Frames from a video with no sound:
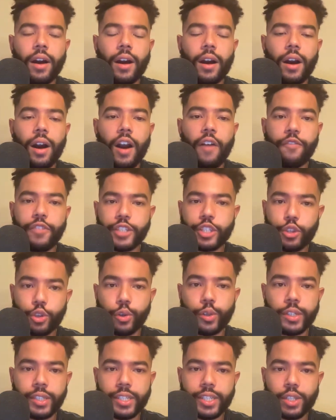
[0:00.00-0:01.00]
of his
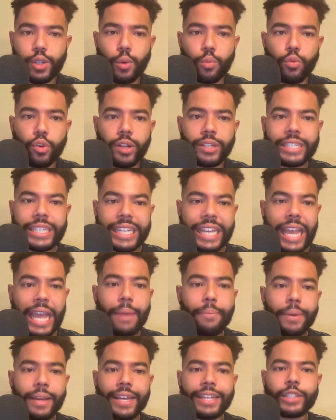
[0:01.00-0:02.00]
36 home runs
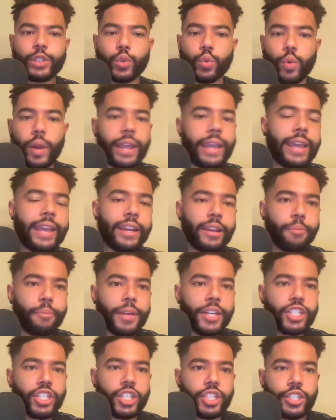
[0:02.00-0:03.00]
came against right handed
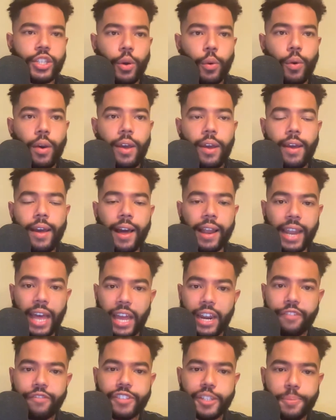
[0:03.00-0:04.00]
pitching. So a
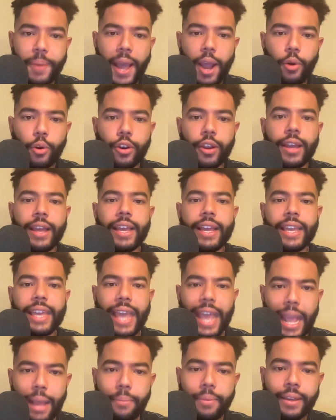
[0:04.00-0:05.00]
lot of his power
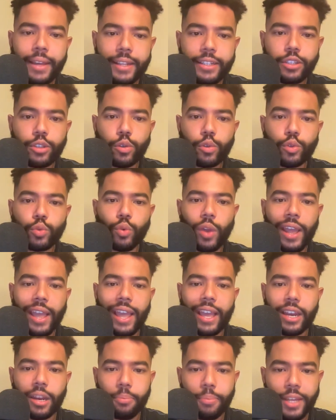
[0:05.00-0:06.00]
came against those right
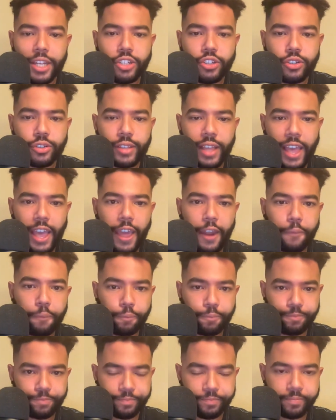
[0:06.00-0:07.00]
handed pitchers. And
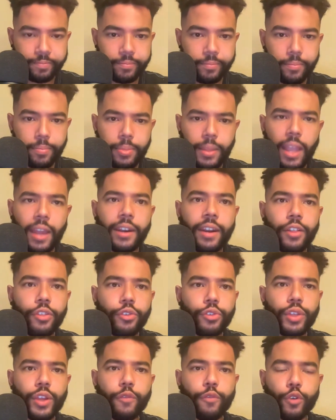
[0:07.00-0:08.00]
Another
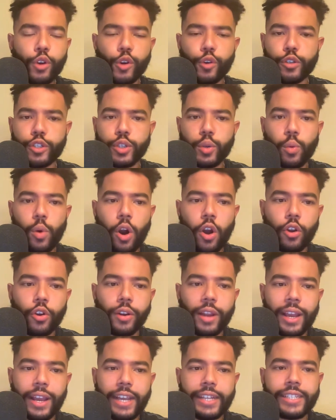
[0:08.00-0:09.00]
thing for Christian Walker,
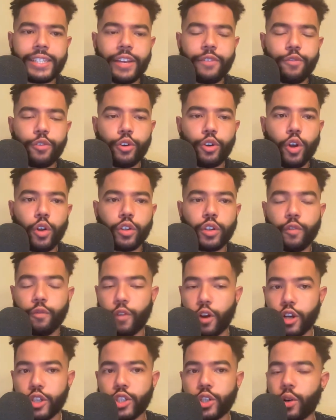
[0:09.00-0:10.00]
like I said for Dalton
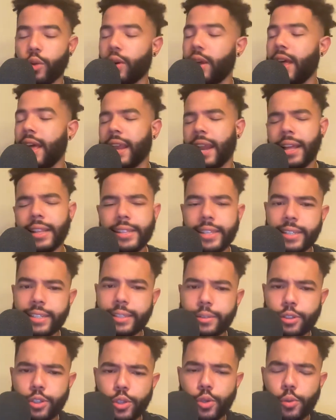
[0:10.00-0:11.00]
Varsho, a lot of
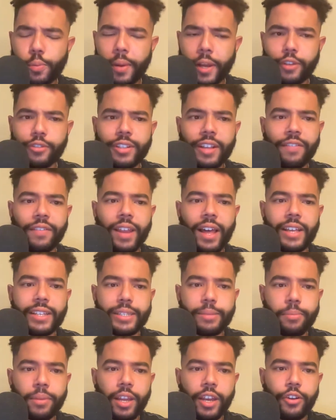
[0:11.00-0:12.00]
these two players have a lot of
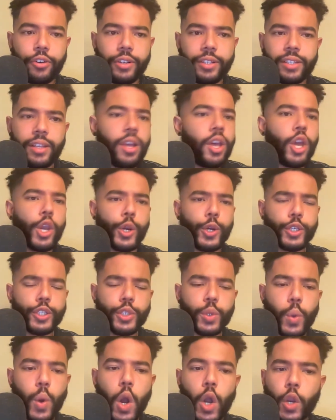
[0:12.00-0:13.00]
similarities.
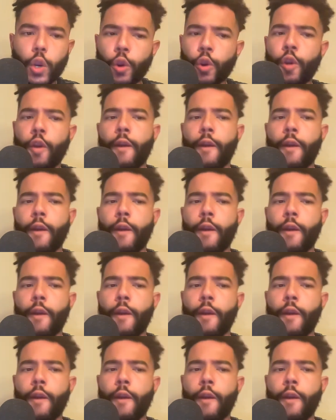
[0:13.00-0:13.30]
Christian Walker,